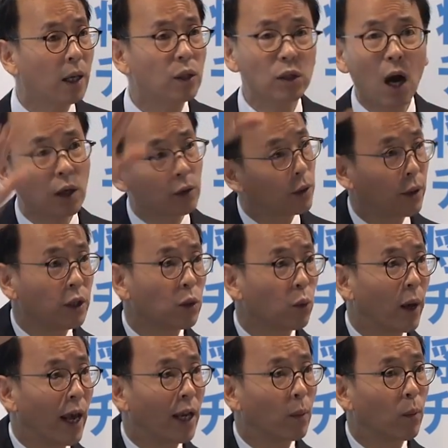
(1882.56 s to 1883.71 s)
is not this
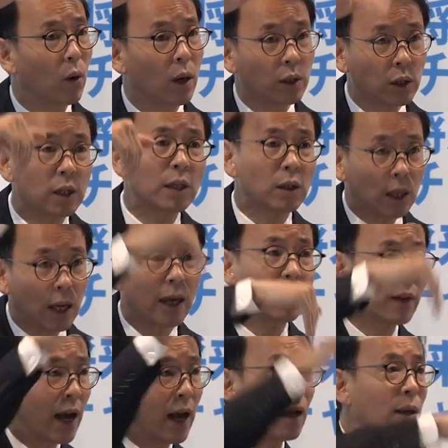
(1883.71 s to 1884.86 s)
way anymore. It's just like
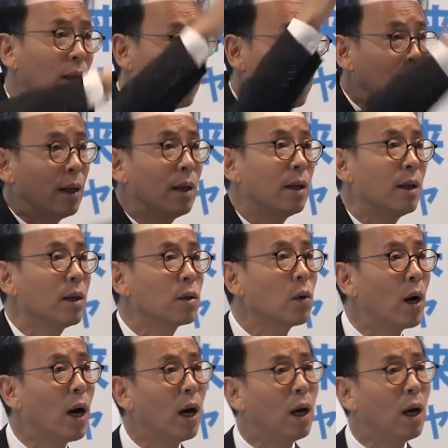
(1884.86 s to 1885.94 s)
that. So,